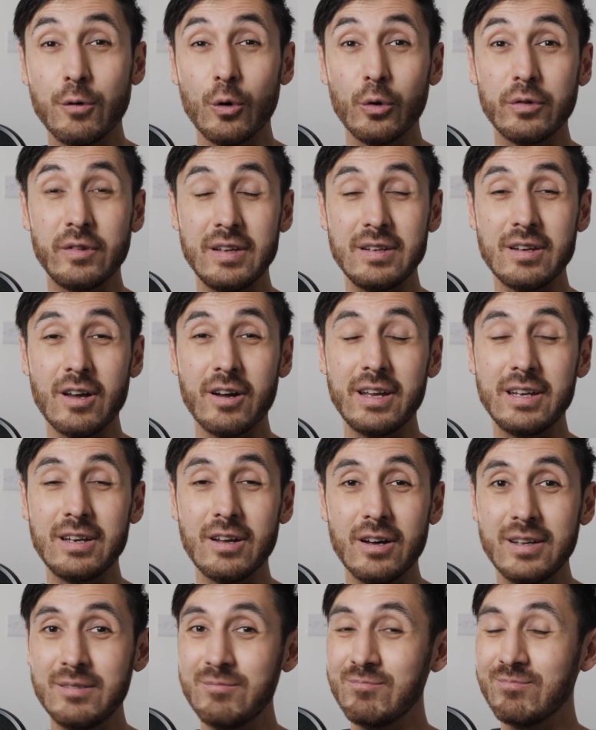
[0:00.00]

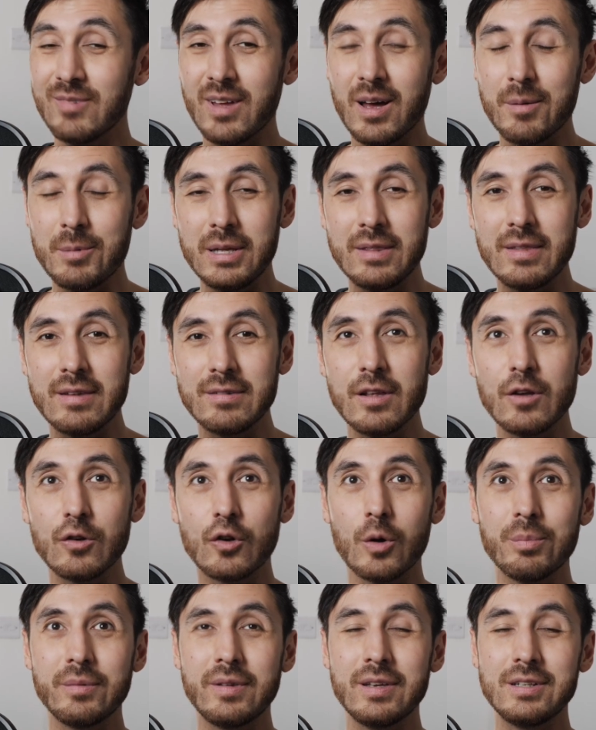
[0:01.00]
$14.99, I mean, there's no
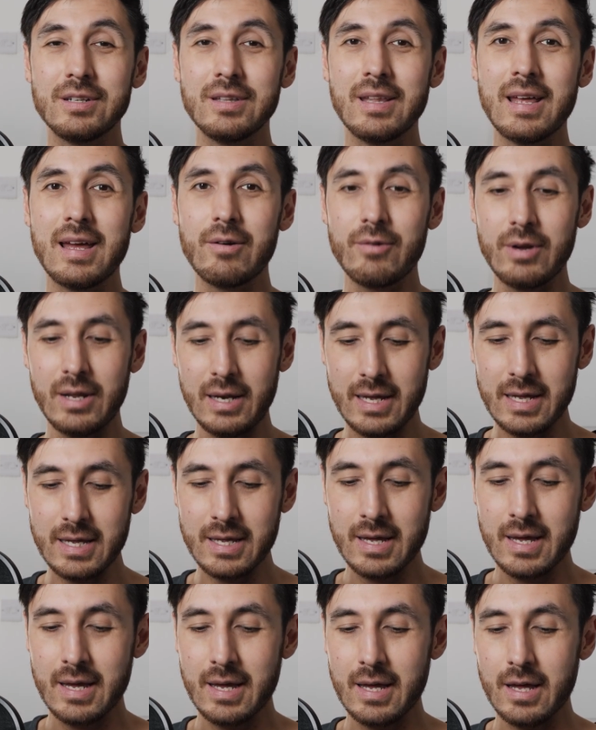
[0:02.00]
competition there really.
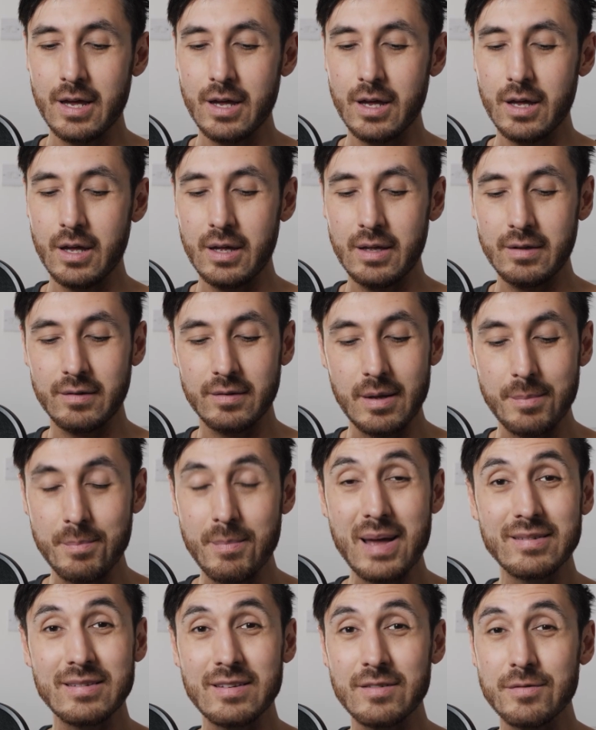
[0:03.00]
It's a
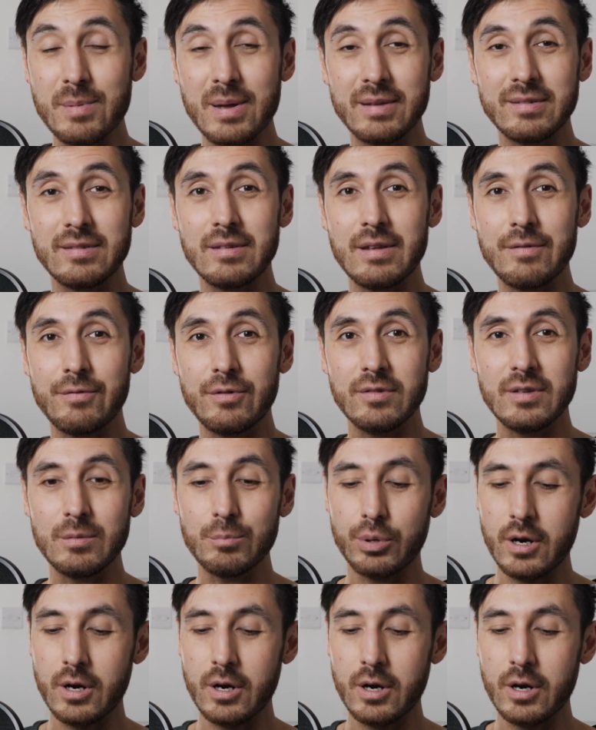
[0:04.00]
massive, massive difference in